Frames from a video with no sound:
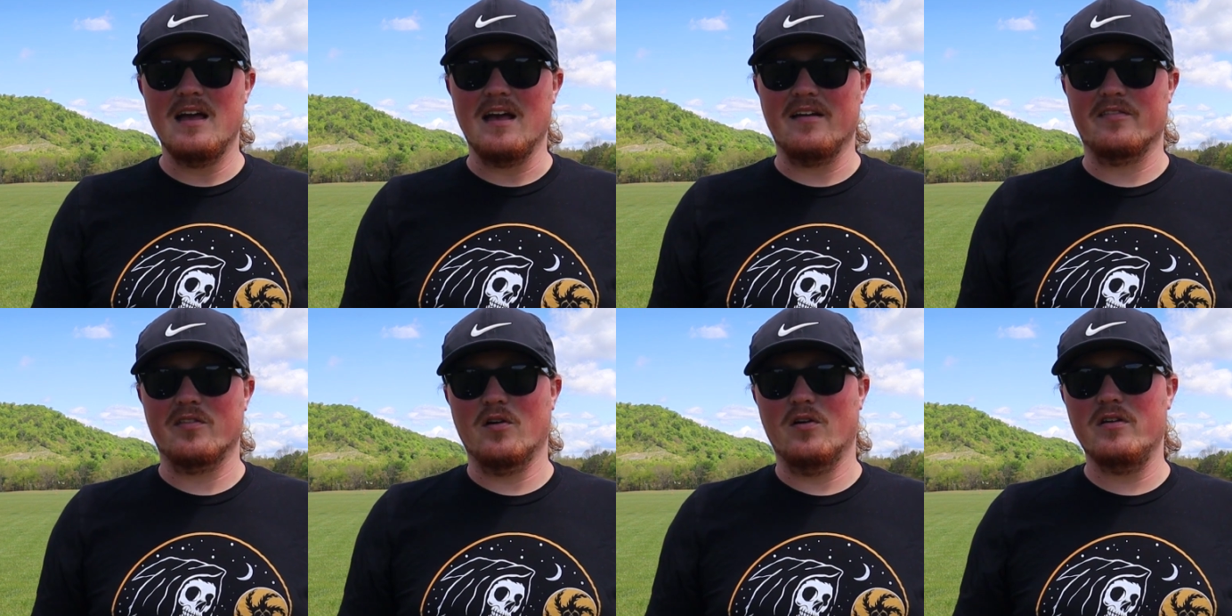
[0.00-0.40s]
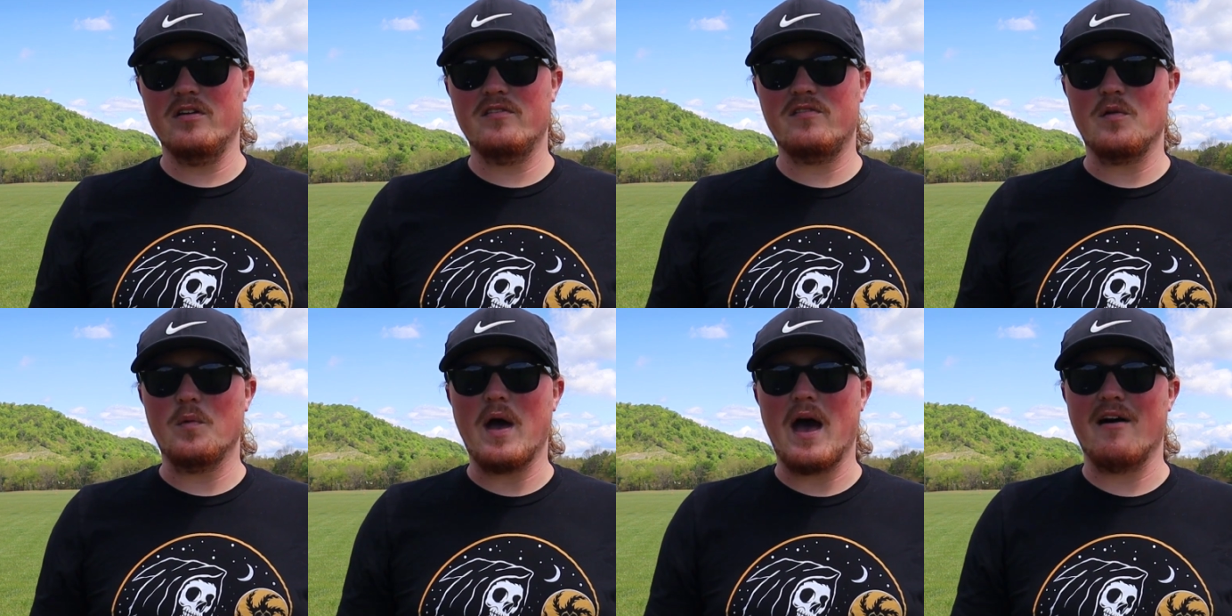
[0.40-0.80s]
As long
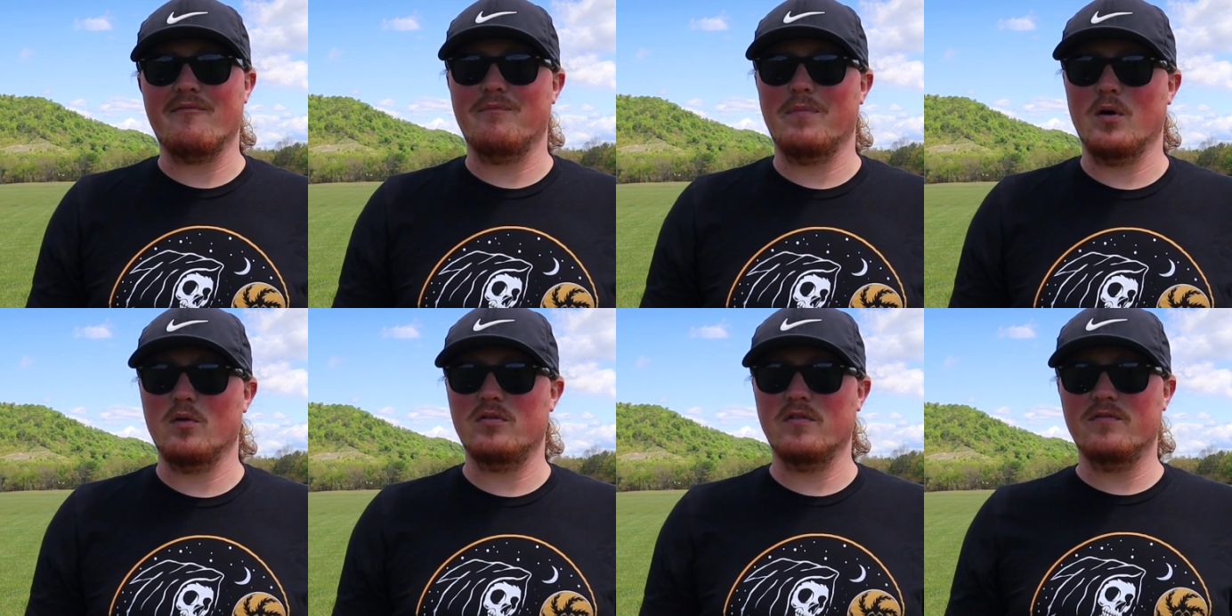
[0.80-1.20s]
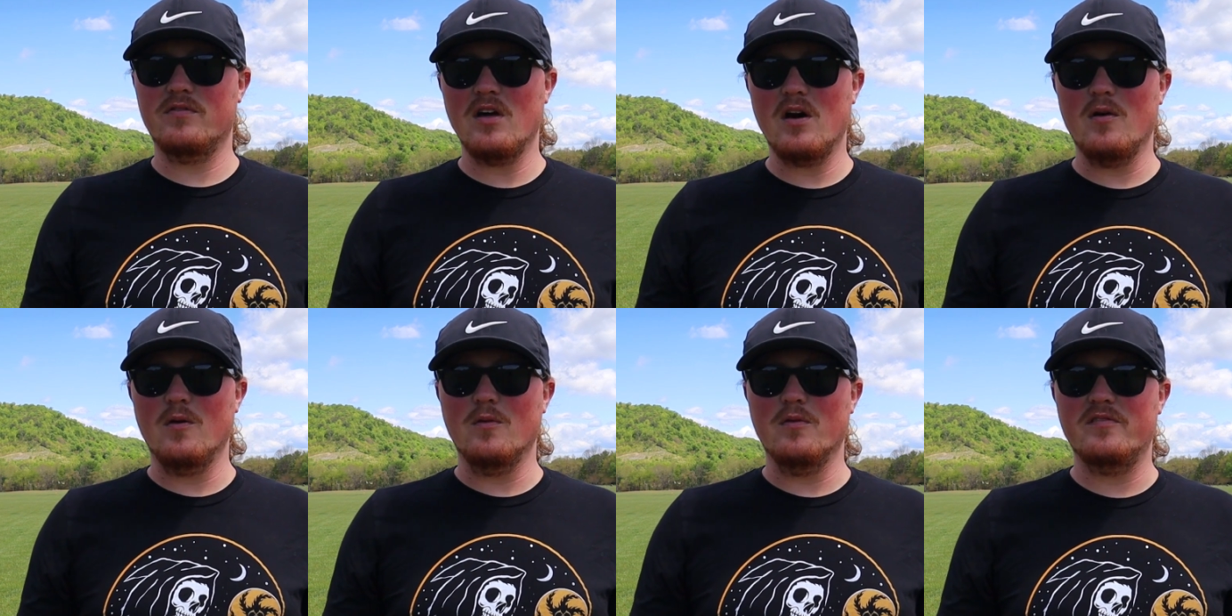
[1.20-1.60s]
as you have both of
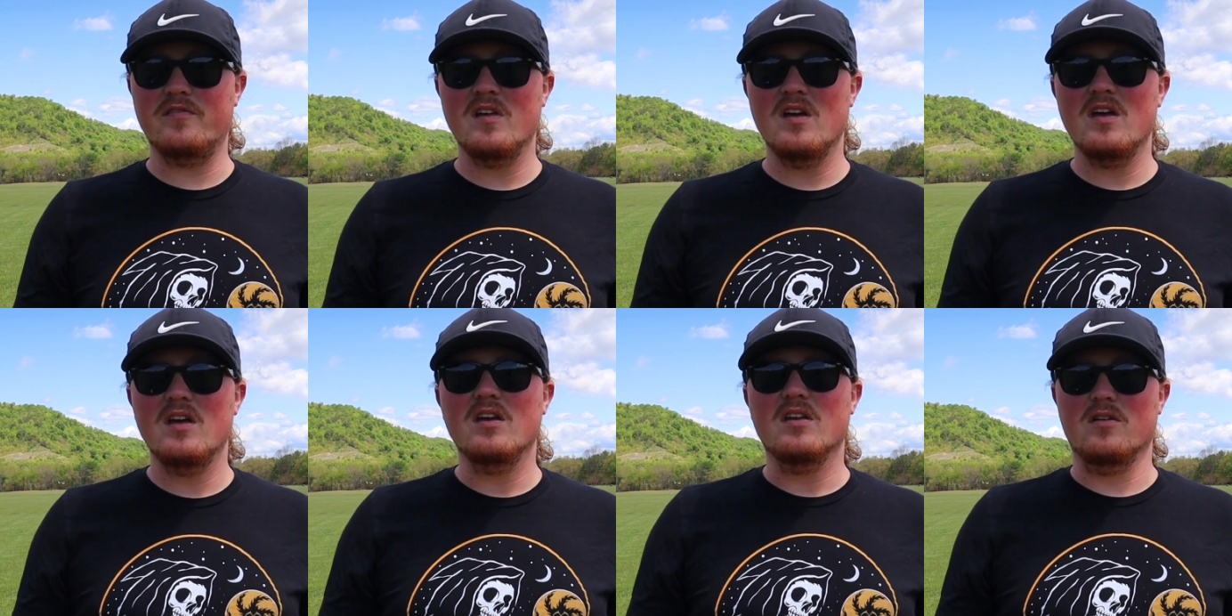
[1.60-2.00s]
those,